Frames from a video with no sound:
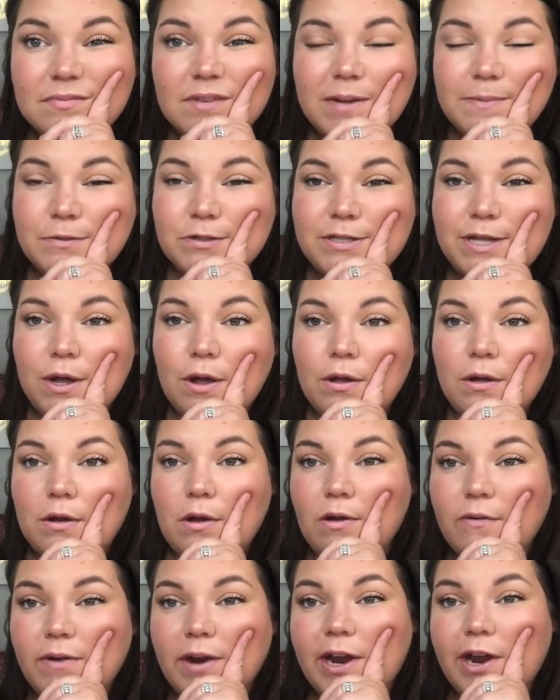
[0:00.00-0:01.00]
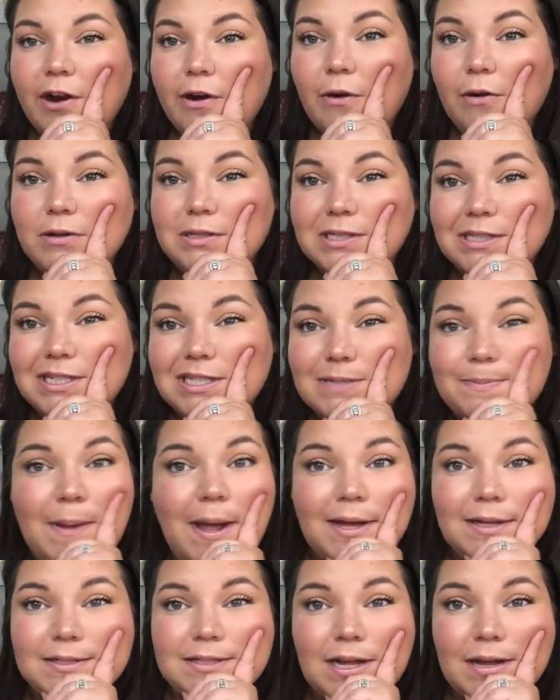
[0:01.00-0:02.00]
I'm just like over here holding this
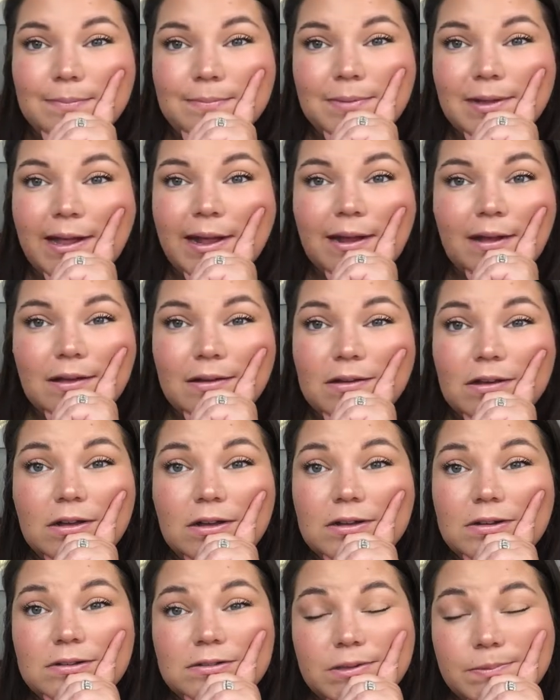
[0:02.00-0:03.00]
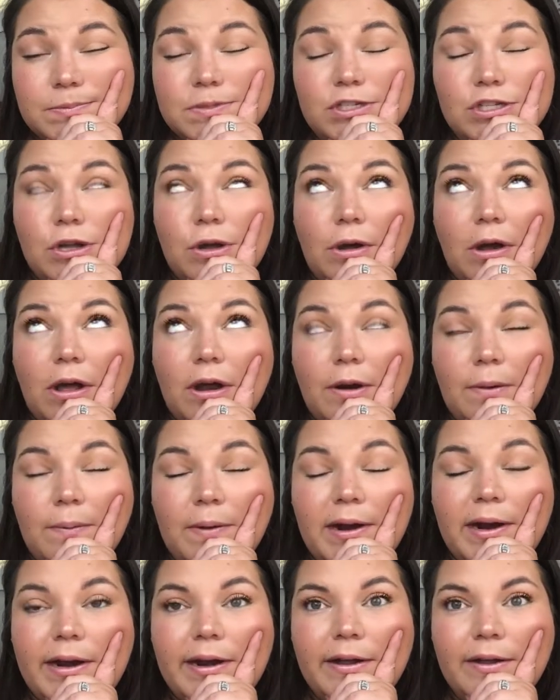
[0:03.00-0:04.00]
box up. Like, I'm so good at
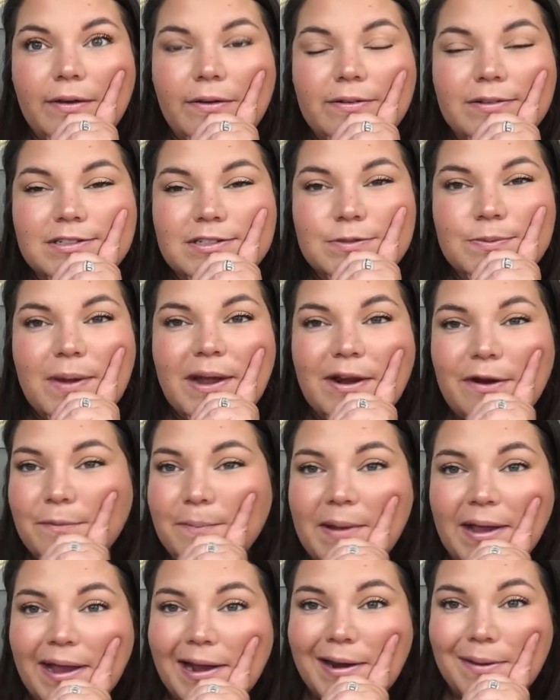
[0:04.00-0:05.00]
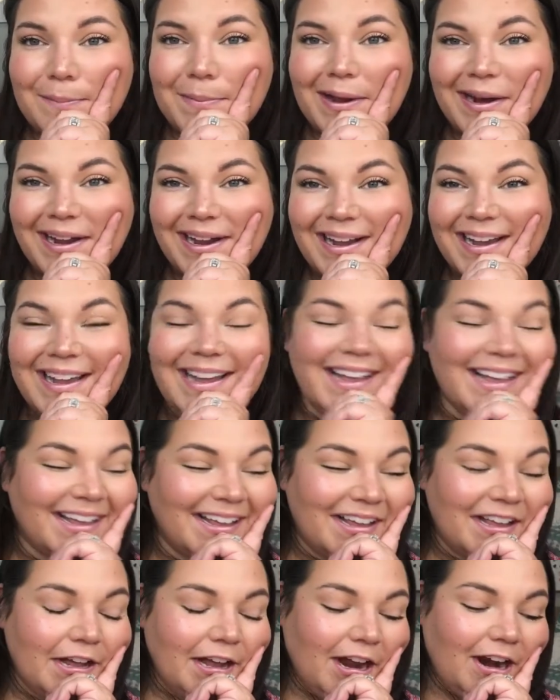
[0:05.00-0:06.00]
what I do. That's why I don't make any money.
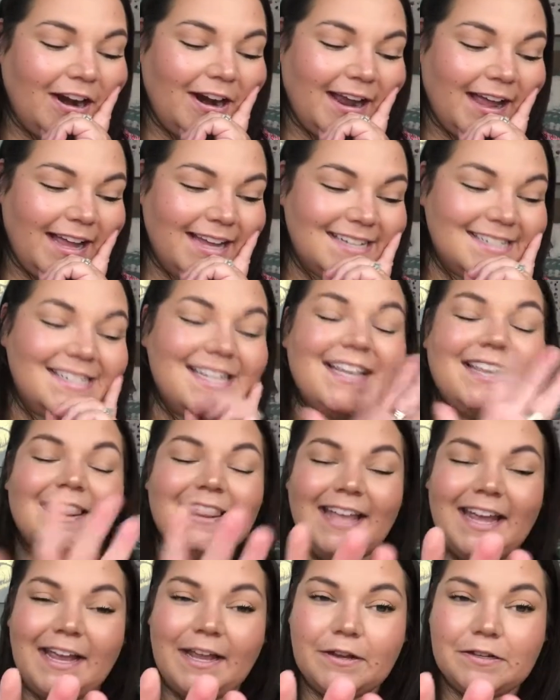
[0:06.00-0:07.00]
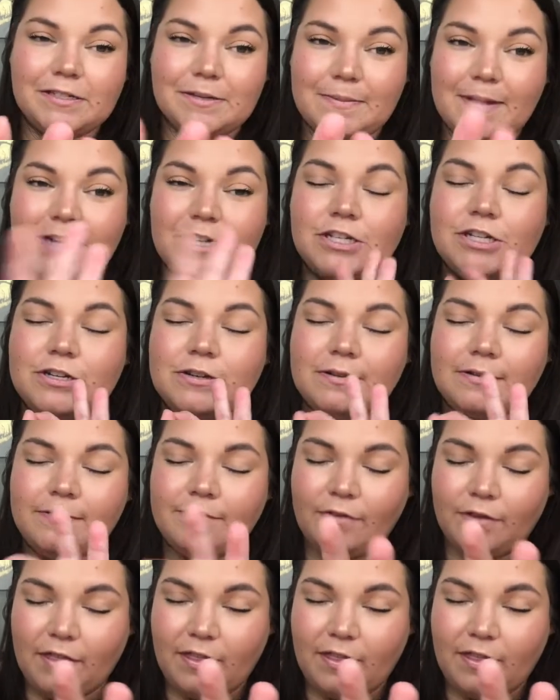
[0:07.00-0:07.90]
All right, guys, thank you so much for